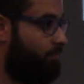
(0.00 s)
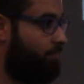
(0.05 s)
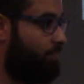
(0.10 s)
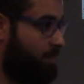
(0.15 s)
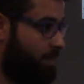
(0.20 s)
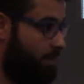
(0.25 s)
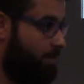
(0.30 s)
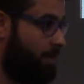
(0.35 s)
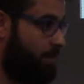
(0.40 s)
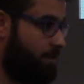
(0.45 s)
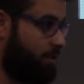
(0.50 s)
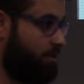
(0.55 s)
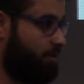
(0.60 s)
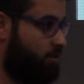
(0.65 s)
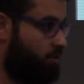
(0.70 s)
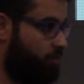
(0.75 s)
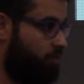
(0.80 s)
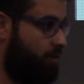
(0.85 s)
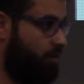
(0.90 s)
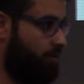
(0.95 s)
Does that make
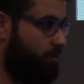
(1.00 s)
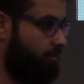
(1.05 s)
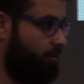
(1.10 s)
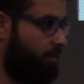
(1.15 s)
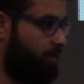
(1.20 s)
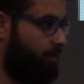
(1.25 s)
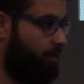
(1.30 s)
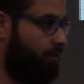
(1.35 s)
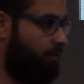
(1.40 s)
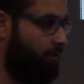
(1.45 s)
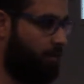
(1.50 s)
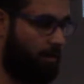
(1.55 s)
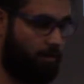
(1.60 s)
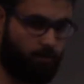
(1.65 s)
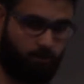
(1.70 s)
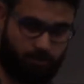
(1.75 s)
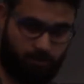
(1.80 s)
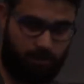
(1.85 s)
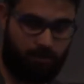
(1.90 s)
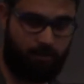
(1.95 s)
sense so far? Like, I
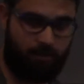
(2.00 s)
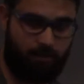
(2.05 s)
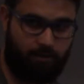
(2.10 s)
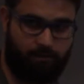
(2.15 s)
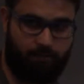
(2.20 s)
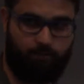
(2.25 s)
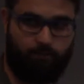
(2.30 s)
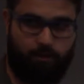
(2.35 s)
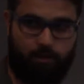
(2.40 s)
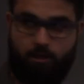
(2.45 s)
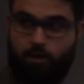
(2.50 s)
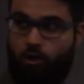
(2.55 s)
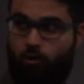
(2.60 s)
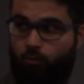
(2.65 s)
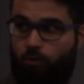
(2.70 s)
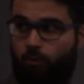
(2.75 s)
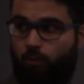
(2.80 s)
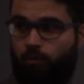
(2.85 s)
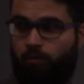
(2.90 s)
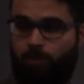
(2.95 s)
understand,
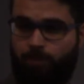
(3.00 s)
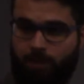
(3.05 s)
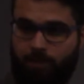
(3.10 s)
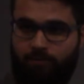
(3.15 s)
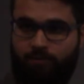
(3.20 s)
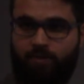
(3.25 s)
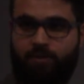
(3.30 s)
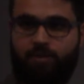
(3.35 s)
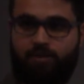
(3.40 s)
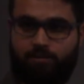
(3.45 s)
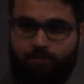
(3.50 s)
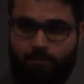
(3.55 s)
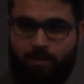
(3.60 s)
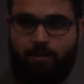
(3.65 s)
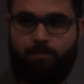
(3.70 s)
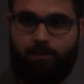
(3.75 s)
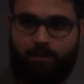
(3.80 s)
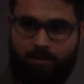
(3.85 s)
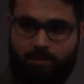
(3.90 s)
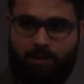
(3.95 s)
we will repeat these
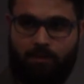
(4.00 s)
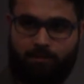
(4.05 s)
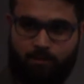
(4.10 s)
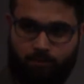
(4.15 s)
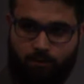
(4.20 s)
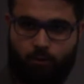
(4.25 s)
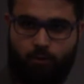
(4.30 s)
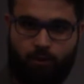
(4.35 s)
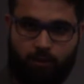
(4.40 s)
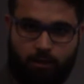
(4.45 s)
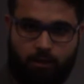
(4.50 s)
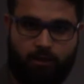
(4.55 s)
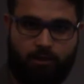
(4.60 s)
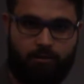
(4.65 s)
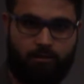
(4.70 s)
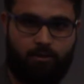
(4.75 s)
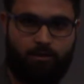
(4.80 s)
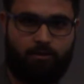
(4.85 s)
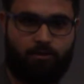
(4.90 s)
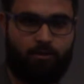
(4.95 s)
many times as we go
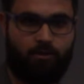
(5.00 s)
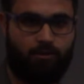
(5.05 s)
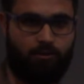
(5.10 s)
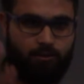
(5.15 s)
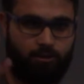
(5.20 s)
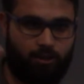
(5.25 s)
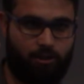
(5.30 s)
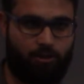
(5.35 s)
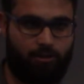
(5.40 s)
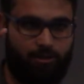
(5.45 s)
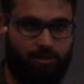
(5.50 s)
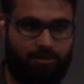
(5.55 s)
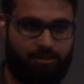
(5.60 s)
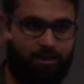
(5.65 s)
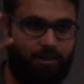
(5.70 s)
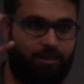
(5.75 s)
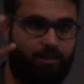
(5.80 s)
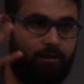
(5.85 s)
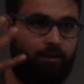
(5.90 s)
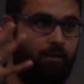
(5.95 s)
along until inshallah they
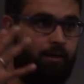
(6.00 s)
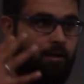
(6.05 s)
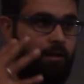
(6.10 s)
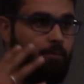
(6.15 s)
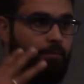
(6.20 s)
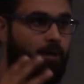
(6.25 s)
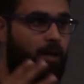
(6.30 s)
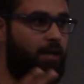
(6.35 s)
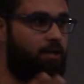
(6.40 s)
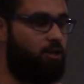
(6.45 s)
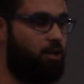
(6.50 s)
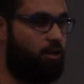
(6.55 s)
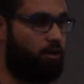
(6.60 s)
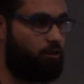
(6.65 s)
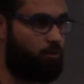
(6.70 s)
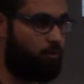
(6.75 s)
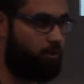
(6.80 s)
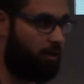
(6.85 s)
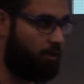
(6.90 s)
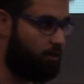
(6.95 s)
sink in, but as long
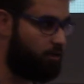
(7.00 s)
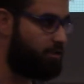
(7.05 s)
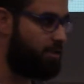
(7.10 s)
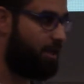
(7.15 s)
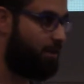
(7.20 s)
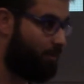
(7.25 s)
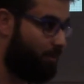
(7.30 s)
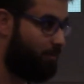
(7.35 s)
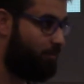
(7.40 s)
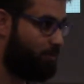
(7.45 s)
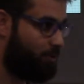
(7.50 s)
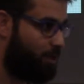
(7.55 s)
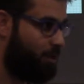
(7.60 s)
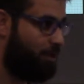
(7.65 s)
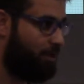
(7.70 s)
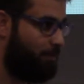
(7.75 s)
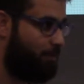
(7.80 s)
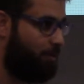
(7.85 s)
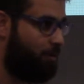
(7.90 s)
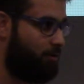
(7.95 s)
as you can understand what we're
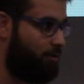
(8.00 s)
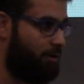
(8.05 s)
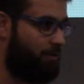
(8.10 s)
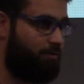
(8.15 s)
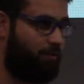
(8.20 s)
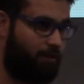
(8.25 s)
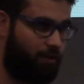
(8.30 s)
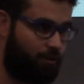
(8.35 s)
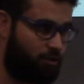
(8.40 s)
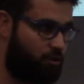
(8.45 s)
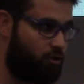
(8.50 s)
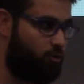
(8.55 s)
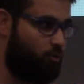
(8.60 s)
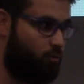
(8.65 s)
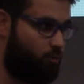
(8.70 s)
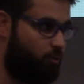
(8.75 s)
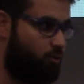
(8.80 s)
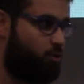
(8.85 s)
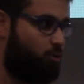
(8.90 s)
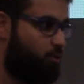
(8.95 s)
talking about, you're not feeling it's
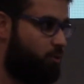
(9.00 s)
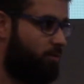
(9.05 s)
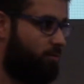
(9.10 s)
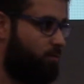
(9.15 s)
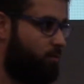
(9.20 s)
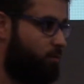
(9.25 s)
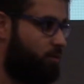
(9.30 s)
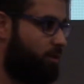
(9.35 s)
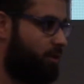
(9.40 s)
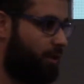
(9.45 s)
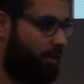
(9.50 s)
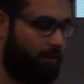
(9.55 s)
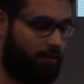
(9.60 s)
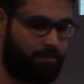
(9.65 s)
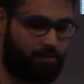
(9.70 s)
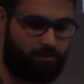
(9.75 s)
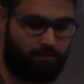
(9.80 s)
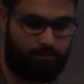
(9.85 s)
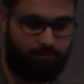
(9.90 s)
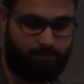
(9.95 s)
too confusing at least.